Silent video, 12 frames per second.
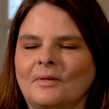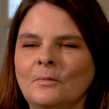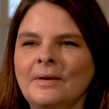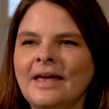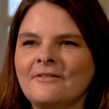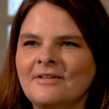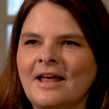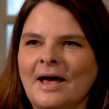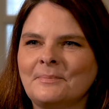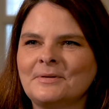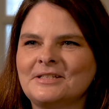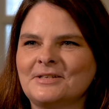We have an
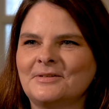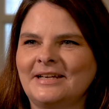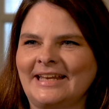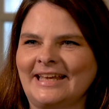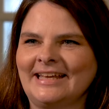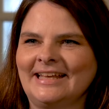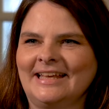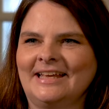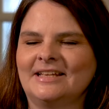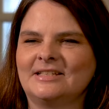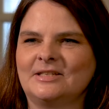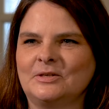opportunity
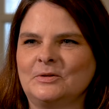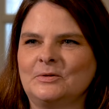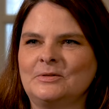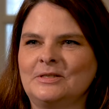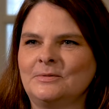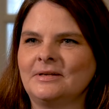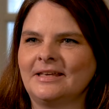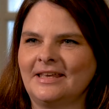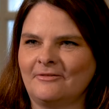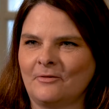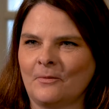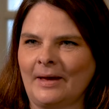to do a
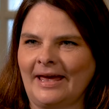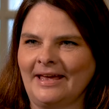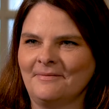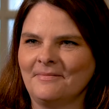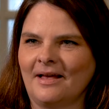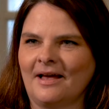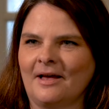giveaway